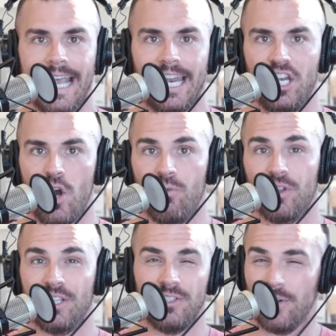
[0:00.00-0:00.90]
to know for
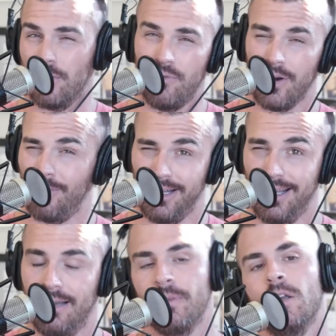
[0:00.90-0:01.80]
this secret
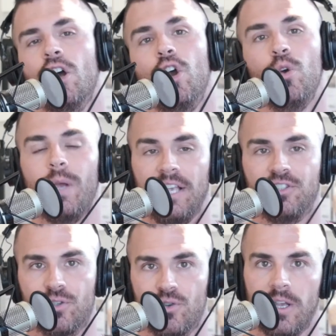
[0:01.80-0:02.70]
formula, who is
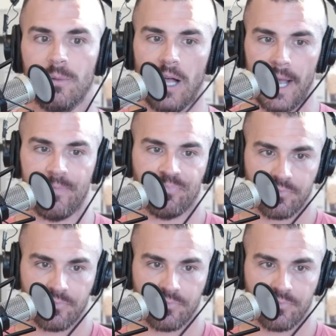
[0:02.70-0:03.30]
your dream client?